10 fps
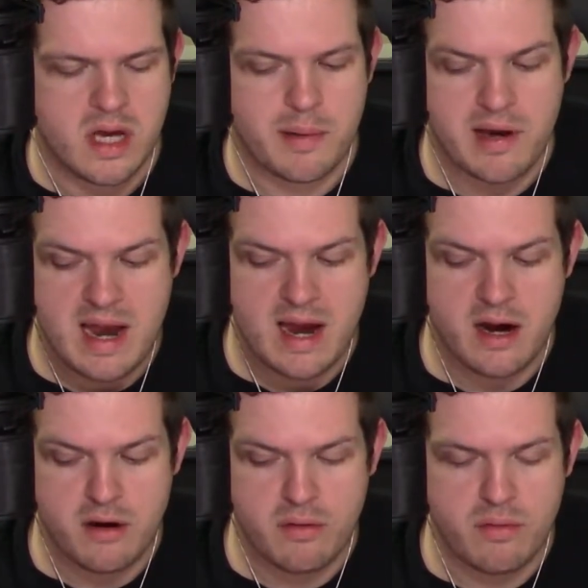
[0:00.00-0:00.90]

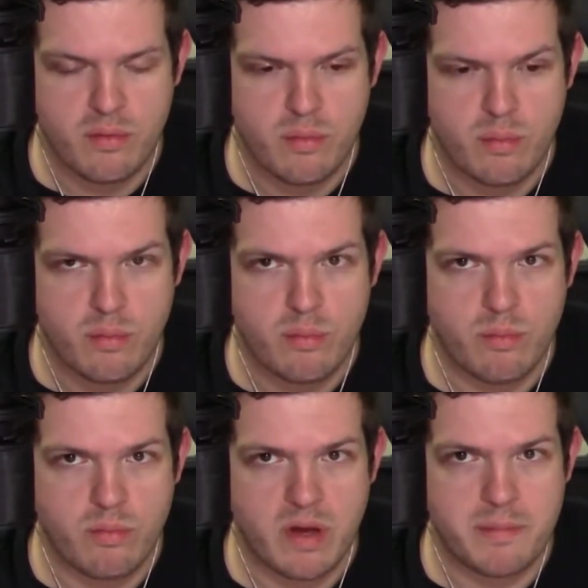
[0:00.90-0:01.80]

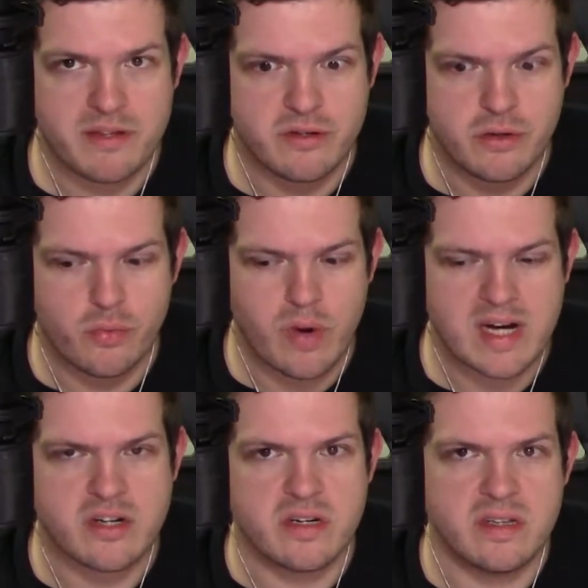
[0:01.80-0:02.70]
the
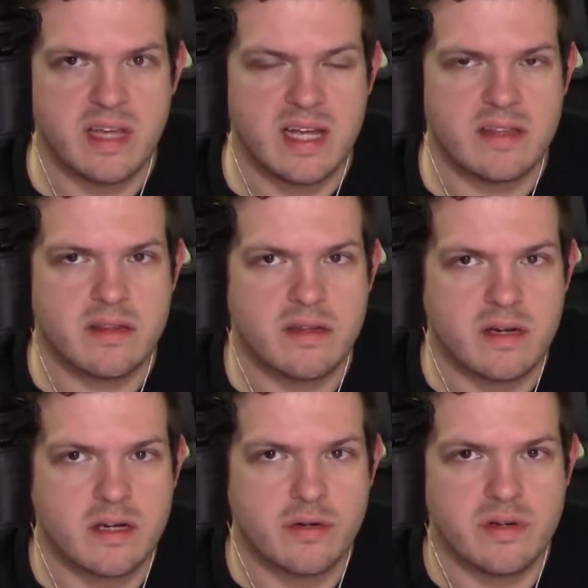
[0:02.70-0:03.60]
direction that the
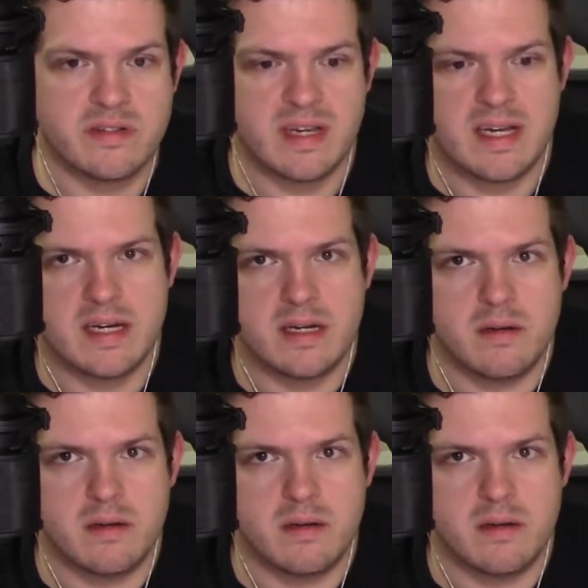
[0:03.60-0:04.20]
country is headed.